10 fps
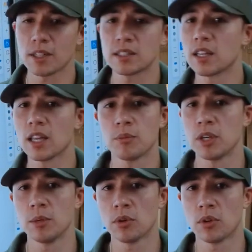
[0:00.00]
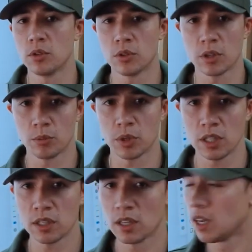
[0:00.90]
I'm not saying that people who
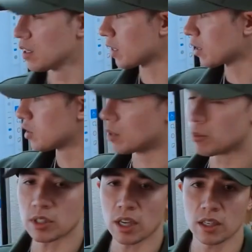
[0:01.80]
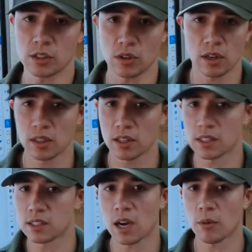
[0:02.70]
compete, like the gym is like a drug.
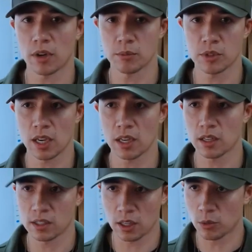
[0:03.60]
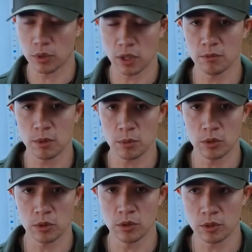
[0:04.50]
That's not what I'm saying, because I know plenty of
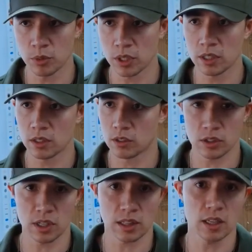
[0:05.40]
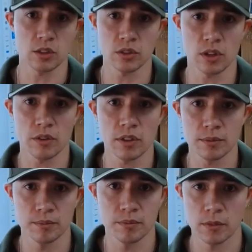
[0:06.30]
people who compete are just like, they just love it,
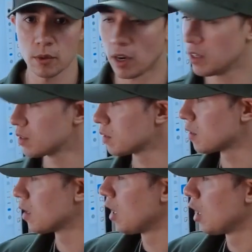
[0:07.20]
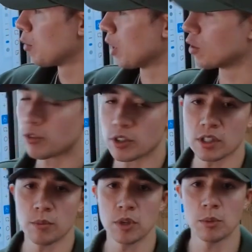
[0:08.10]
right? But I know for
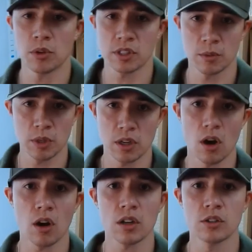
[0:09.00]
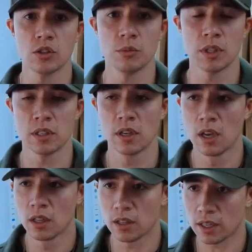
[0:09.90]
some people, it can be an all consuming
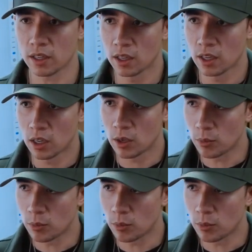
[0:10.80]
like